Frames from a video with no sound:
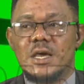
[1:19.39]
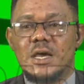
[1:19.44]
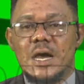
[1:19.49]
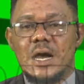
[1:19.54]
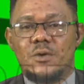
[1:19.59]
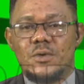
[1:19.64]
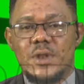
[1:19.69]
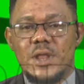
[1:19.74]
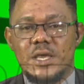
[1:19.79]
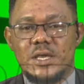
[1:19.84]
I
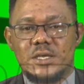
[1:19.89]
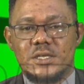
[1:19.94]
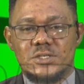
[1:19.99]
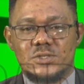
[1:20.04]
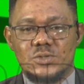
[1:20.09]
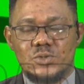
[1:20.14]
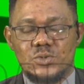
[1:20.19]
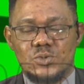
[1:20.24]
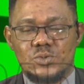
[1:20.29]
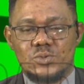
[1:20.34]
would like
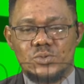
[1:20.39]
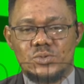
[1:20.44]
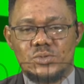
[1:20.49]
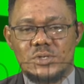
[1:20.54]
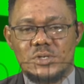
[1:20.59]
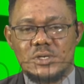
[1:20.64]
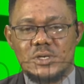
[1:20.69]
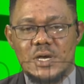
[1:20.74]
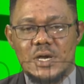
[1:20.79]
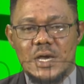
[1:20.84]
to,
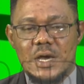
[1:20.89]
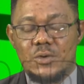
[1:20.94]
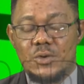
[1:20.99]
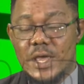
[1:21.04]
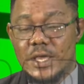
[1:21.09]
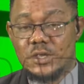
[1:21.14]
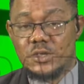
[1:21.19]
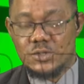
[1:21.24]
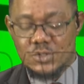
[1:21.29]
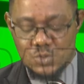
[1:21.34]
uh, I would
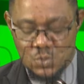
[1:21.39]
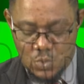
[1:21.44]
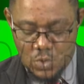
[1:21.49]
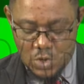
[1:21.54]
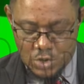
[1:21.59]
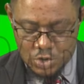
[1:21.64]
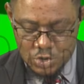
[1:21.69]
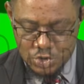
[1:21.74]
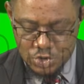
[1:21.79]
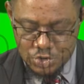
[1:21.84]
like you to
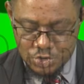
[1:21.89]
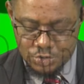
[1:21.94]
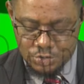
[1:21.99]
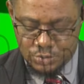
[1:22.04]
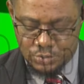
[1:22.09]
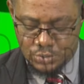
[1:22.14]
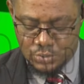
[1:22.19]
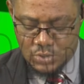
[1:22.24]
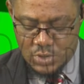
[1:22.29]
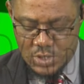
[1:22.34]
walk us
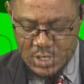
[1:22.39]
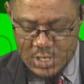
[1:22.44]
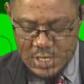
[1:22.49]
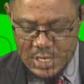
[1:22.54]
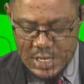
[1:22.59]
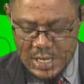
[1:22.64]
through uh,